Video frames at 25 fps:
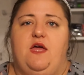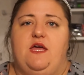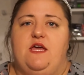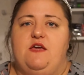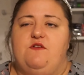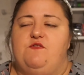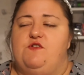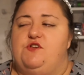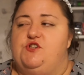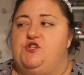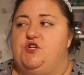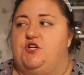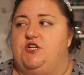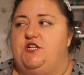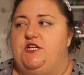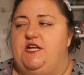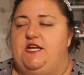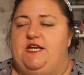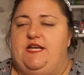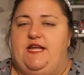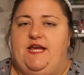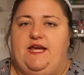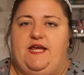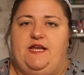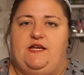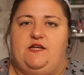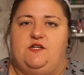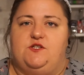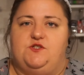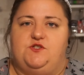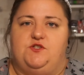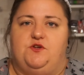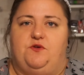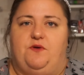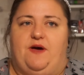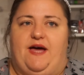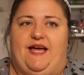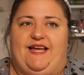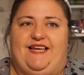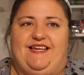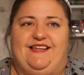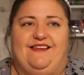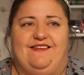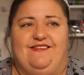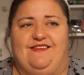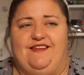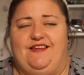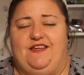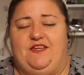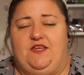if you're joining in, so I
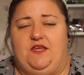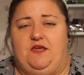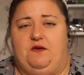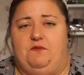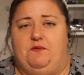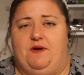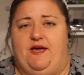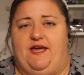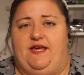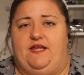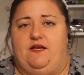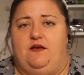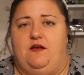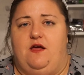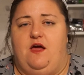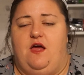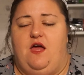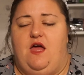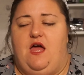can link you in.